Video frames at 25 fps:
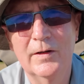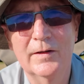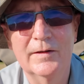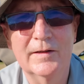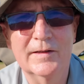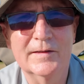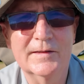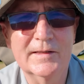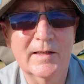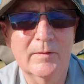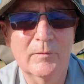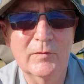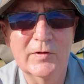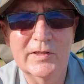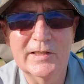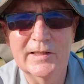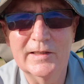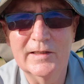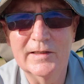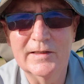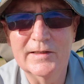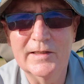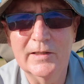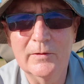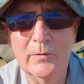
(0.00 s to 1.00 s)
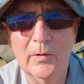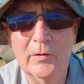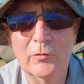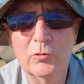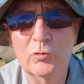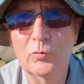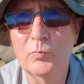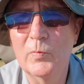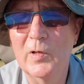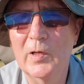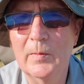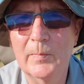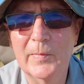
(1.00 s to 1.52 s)
the 70 to
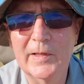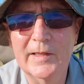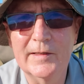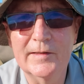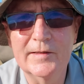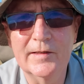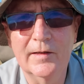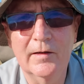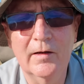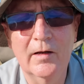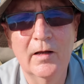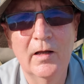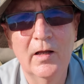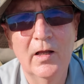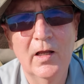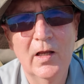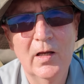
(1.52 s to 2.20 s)
200 millimeter,